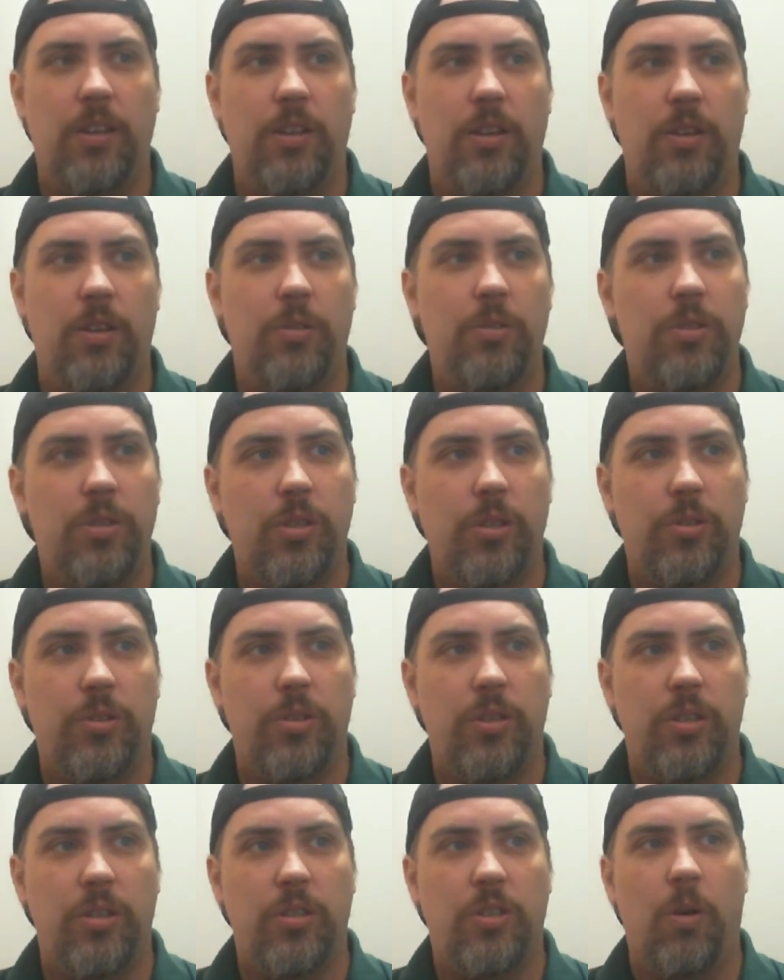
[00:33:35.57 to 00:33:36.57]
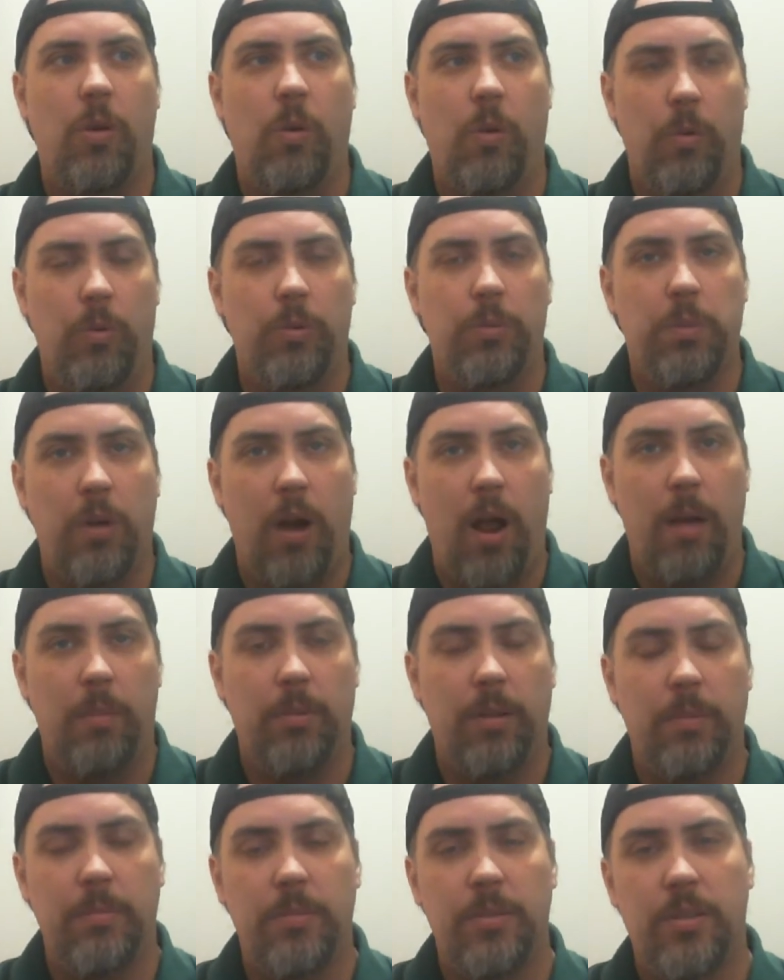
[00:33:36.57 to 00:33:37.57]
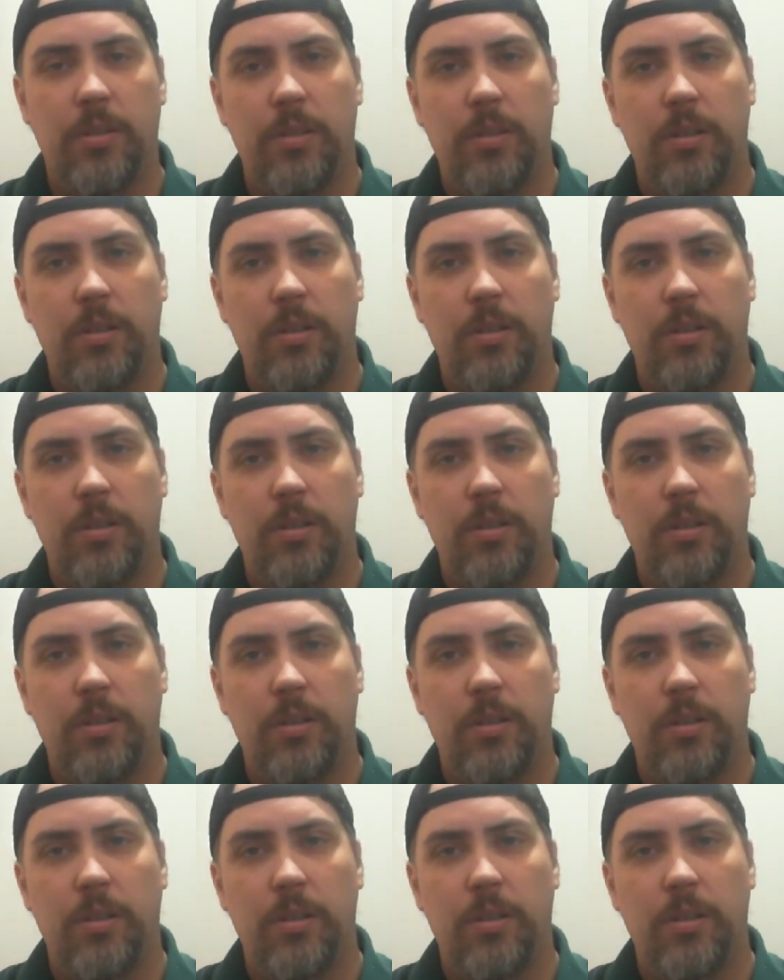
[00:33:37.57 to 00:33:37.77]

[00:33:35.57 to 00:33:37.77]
new solutions to old problems.